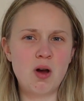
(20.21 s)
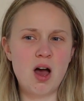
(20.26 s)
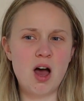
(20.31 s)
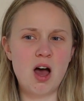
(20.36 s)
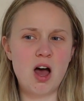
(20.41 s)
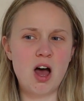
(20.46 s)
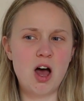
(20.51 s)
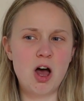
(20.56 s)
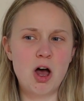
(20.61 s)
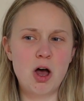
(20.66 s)

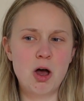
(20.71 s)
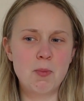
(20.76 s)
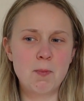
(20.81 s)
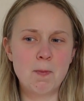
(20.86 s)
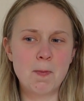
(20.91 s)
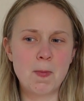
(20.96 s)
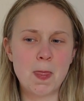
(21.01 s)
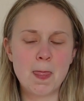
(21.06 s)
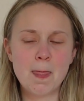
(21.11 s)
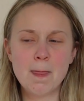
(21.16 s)

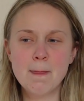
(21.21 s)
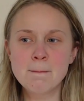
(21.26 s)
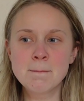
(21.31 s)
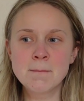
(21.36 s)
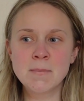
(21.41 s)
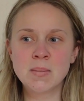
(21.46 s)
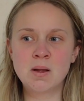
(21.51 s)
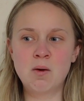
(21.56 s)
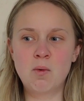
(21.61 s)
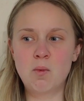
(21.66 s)

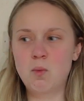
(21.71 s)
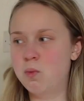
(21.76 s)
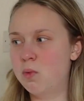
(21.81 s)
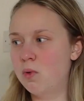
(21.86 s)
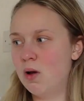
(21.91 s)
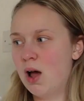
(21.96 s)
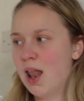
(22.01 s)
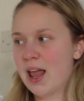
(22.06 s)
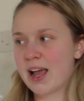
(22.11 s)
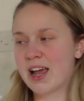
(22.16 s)

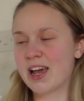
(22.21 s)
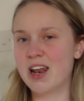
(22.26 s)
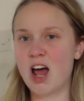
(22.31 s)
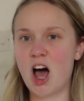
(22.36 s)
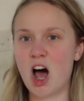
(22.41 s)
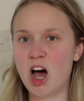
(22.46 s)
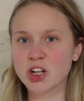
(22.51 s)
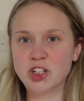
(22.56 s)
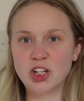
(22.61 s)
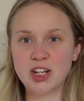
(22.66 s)
like an
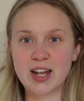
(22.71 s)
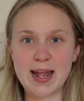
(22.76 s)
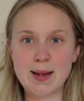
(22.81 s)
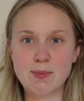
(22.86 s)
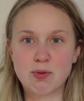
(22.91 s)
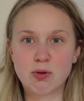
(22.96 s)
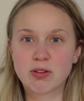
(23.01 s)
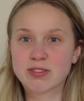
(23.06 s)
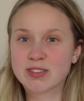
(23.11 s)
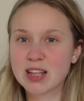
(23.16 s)
Archie in
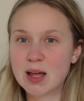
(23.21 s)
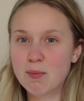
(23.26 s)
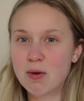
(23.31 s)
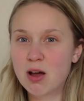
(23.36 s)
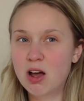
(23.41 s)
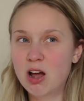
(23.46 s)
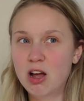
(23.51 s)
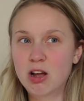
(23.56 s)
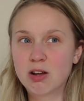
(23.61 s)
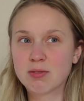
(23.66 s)
April
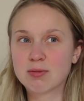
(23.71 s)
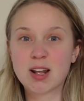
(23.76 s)
summer